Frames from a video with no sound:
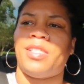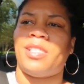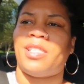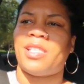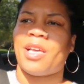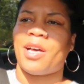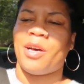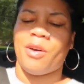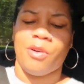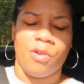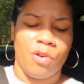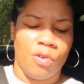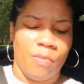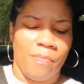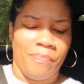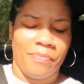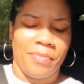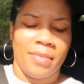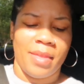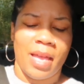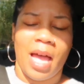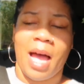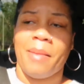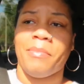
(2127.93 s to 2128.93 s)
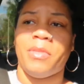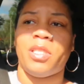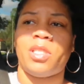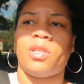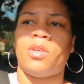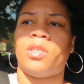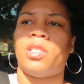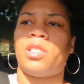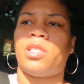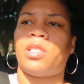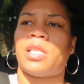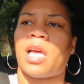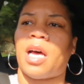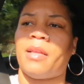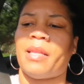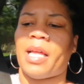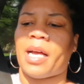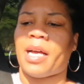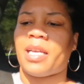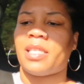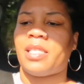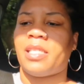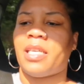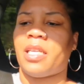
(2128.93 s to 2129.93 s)
So I'm just gonna stop,
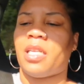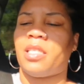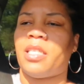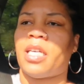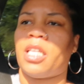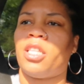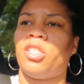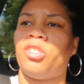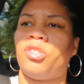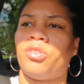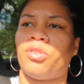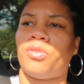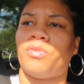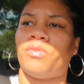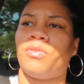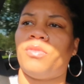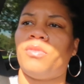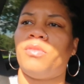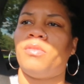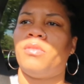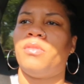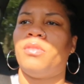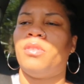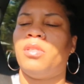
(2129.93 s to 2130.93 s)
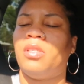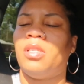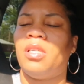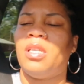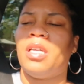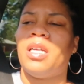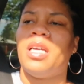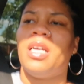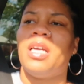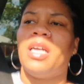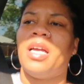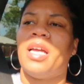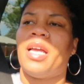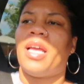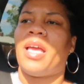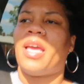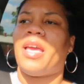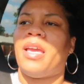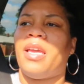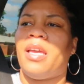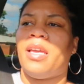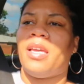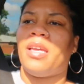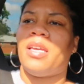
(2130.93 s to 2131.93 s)
like I said, at Dollar General
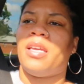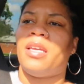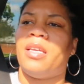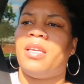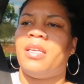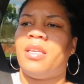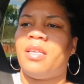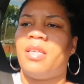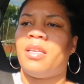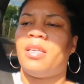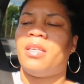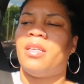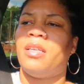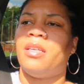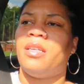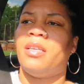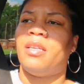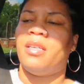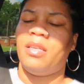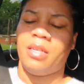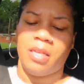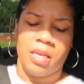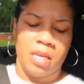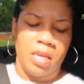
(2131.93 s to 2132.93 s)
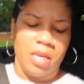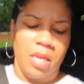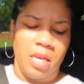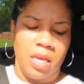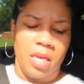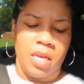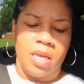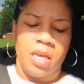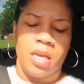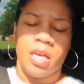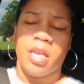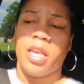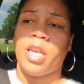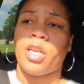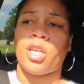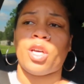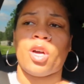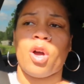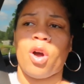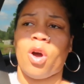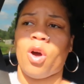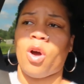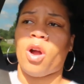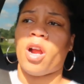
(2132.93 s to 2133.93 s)
and get a
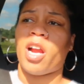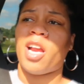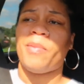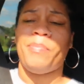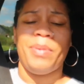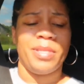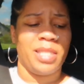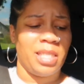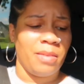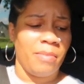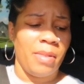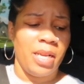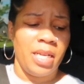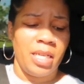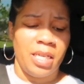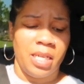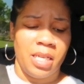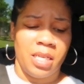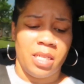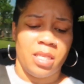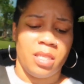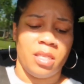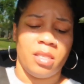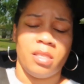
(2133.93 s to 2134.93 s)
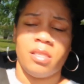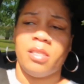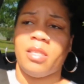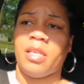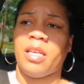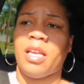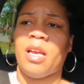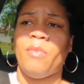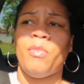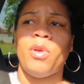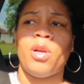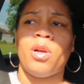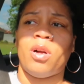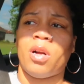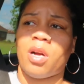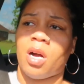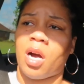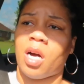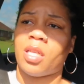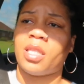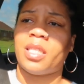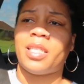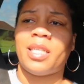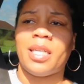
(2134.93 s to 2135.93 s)
car and put some money in it, and we're gonna
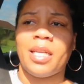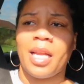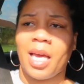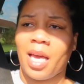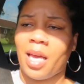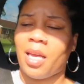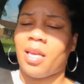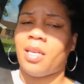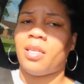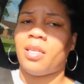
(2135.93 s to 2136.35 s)
call it a day.